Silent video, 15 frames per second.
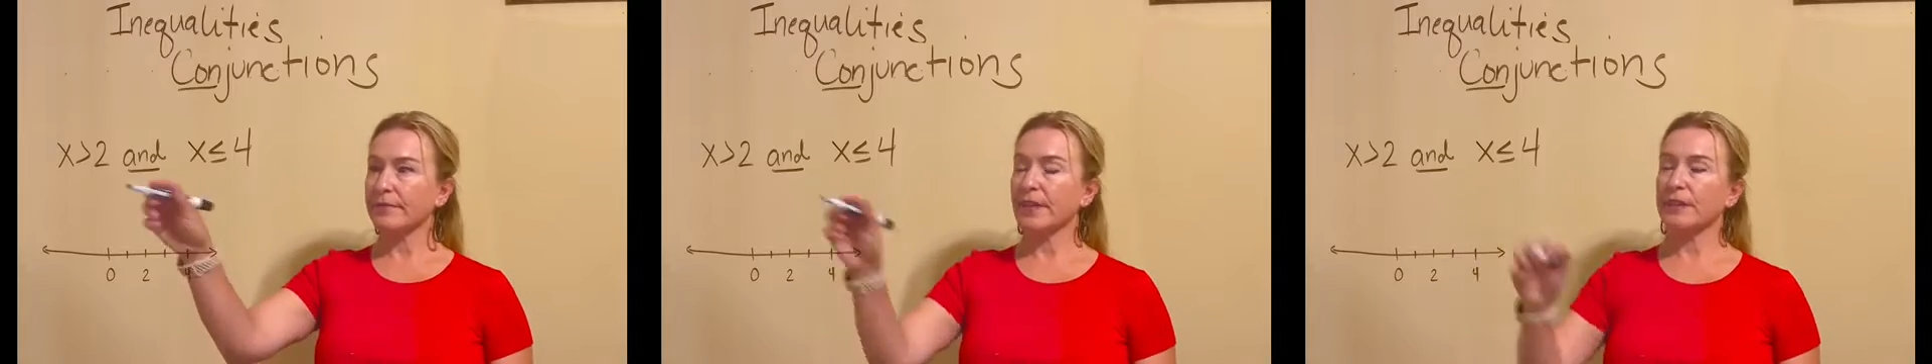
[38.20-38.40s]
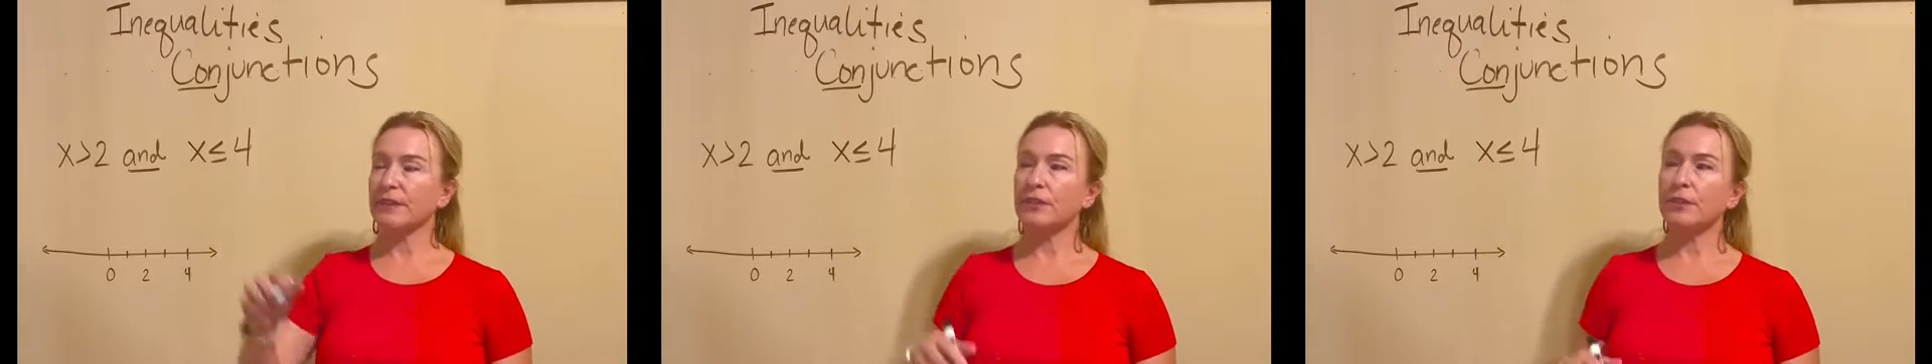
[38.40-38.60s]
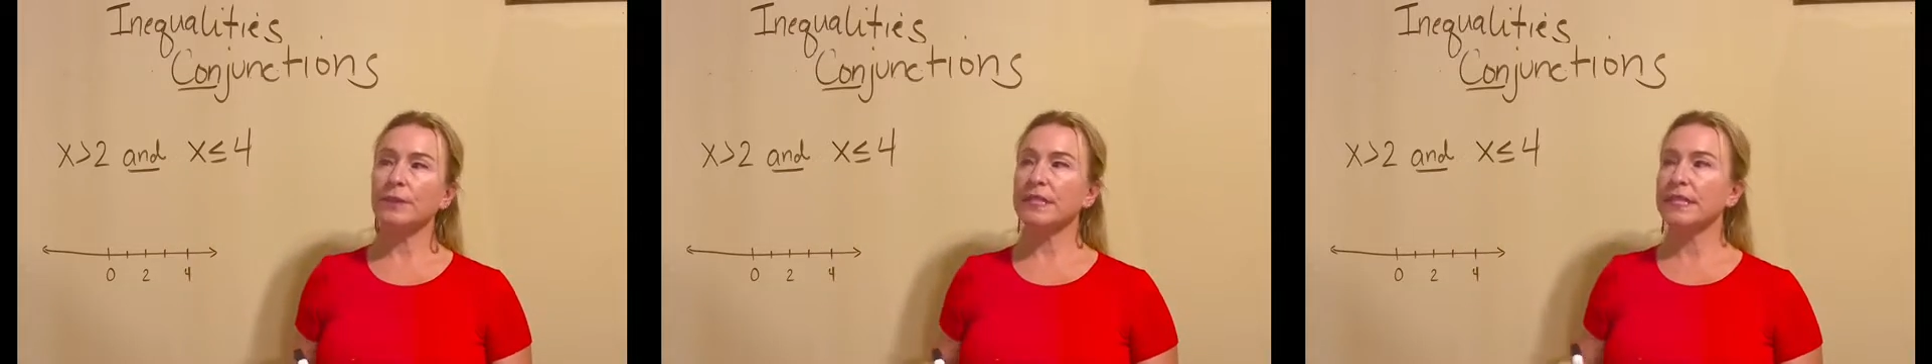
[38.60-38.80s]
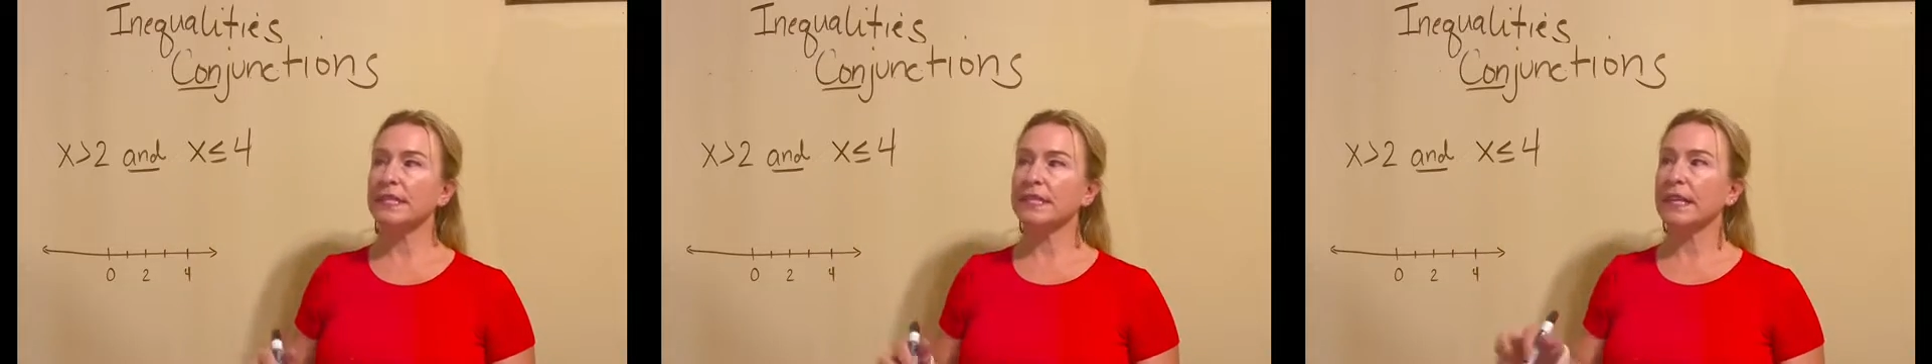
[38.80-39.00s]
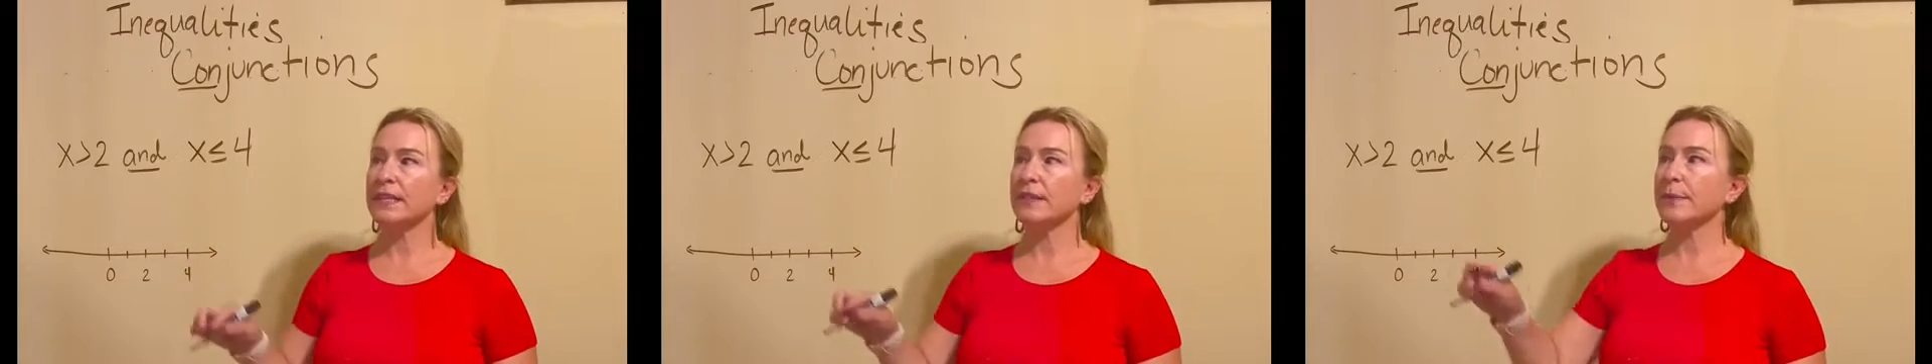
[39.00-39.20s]
So in this
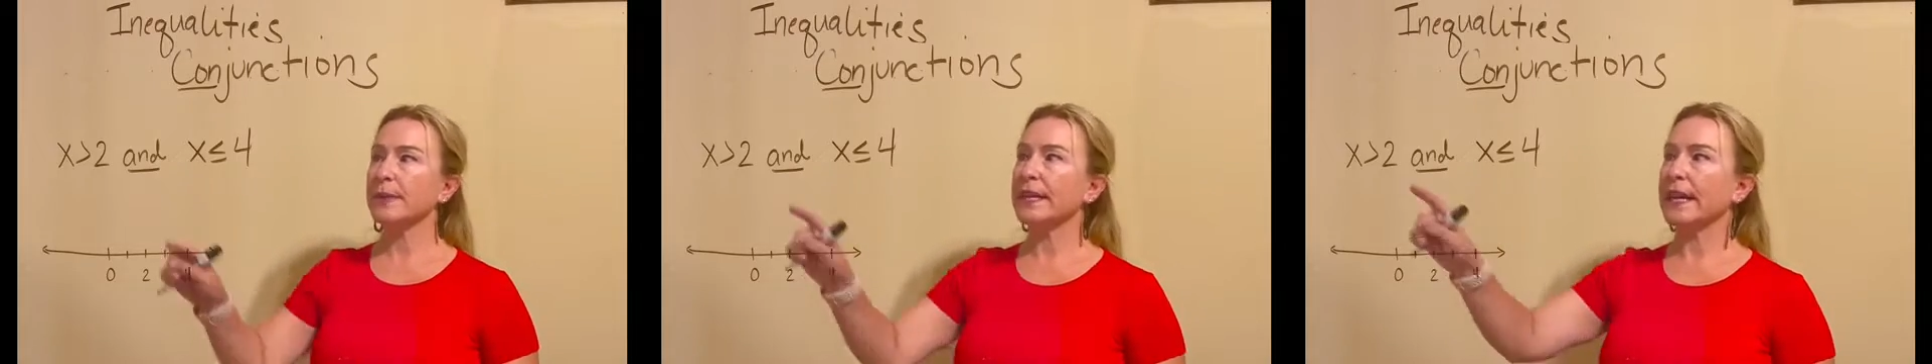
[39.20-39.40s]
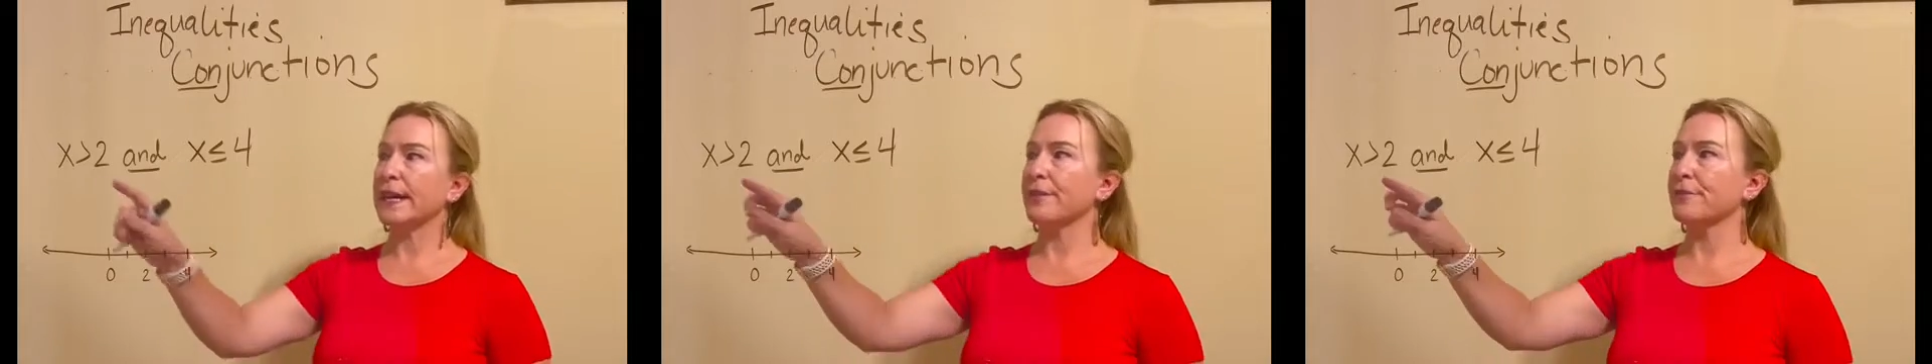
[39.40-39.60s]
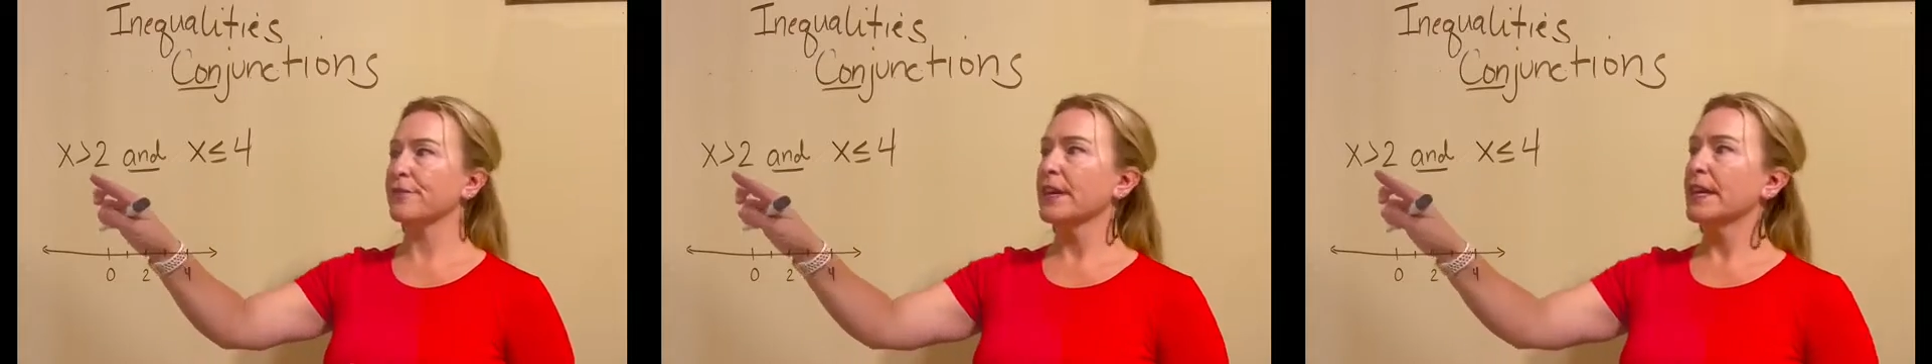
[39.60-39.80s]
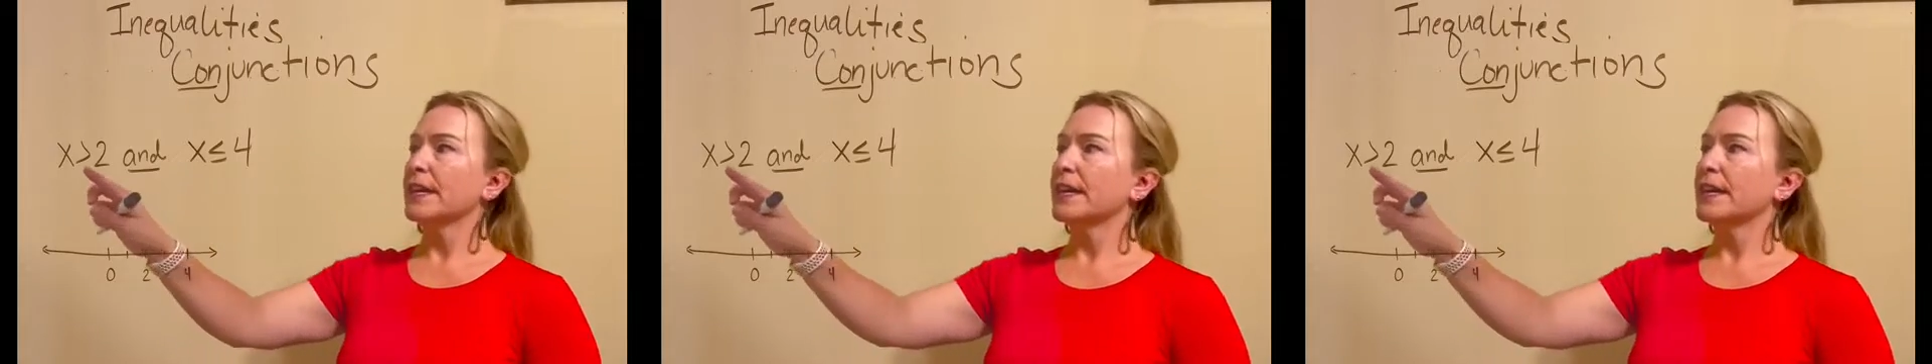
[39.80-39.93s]
case we have